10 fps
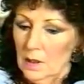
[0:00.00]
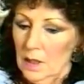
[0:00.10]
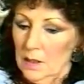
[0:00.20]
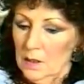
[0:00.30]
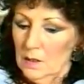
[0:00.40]

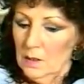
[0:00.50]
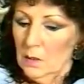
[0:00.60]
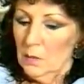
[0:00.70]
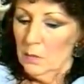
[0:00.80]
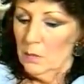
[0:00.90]
And
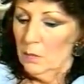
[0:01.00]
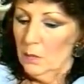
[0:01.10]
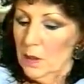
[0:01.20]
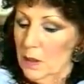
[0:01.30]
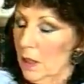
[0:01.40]

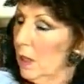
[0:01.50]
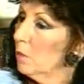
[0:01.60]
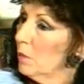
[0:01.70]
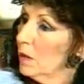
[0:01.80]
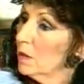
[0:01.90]
he
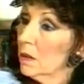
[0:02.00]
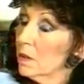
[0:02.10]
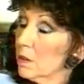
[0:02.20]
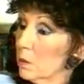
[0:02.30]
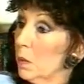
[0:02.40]
came that
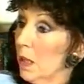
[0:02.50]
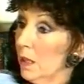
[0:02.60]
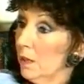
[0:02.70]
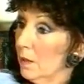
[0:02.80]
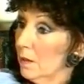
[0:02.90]
night as a
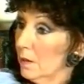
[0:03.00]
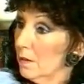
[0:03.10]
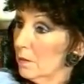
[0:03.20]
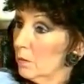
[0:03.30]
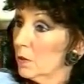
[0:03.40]
man,
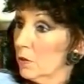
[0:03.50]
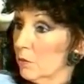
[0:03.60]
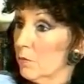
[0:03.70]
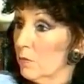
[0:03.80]
which